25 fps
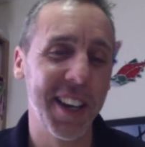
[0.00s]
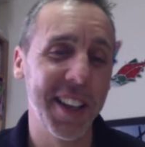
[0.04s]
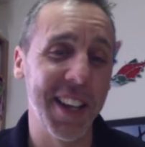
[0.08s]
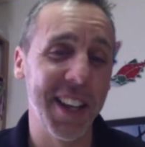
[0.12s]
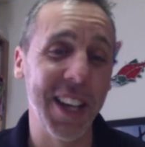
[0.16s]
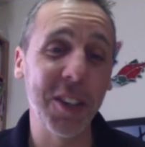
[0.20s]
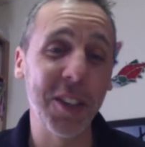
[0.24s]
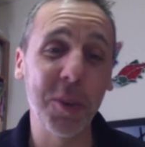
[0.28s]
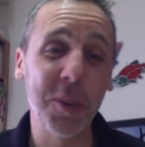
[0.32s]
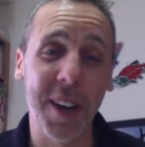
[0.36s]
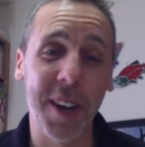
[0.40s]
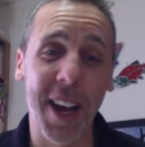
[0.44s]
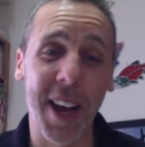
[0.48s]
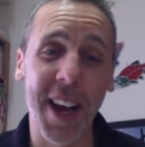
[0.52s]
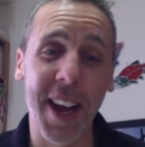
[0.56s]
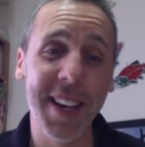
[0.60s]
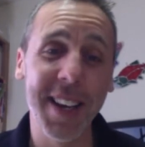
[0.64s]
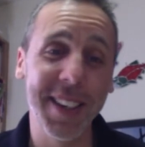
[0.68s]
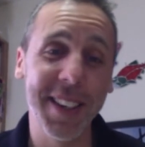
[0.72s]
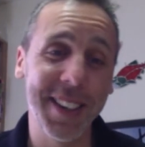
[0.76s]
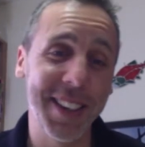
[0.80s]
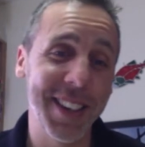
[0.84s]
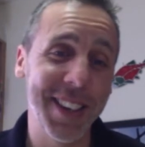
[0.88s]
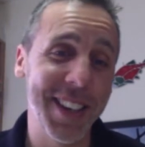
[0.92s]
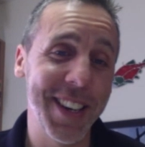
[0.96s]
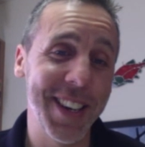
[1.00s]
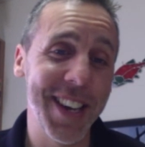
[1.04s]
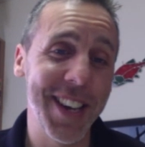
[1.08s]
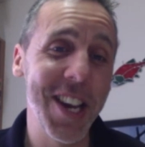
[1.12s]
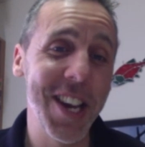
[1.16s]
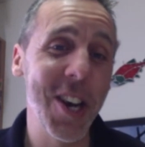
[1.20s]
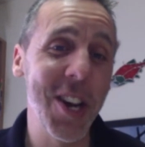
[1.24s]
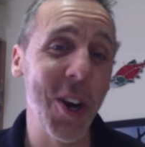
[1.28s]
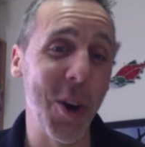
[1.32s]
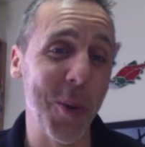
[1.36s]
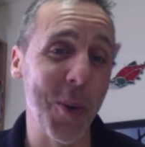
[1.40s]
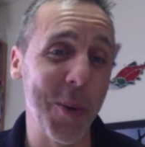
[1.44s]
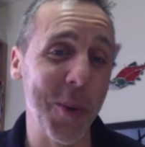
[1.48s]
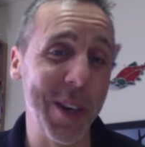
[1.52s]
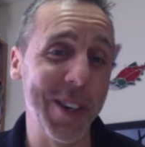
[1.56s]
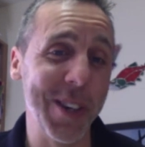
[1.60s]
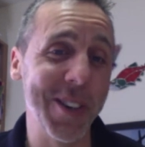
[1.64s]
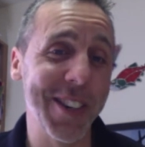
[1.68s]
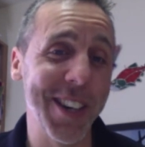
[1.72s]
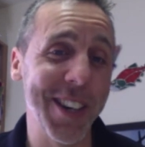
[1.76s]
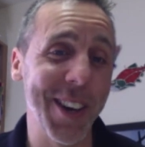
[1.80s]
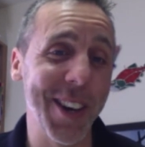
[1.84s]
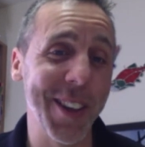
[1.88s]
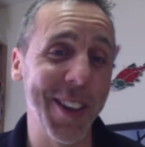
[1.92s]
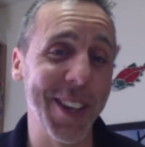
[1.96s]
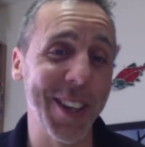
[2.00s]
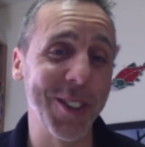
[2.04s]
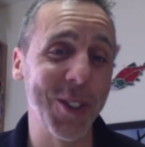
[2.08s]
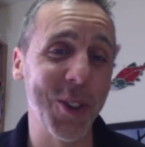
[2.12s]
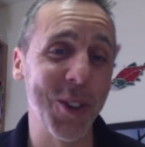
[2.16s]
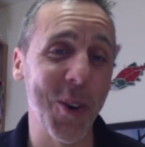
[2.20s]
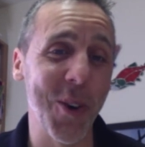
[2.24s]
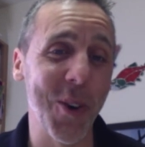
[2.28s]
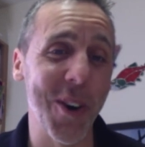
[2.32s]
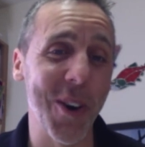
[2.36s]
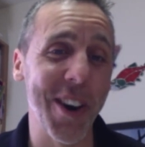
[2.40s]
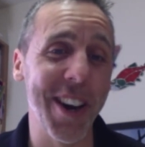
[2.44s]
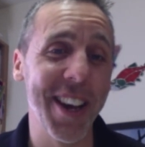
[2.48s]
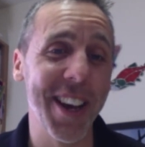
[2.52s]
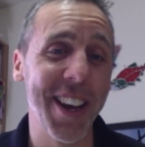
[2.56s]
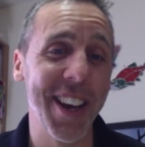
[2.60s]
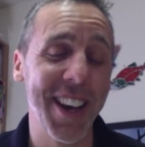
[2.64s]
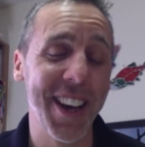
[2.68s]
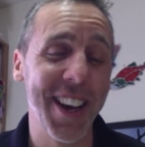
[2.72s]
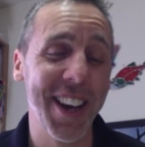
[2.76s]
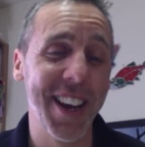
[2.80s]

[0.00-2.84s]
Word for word: That's what I hear when you tell that story,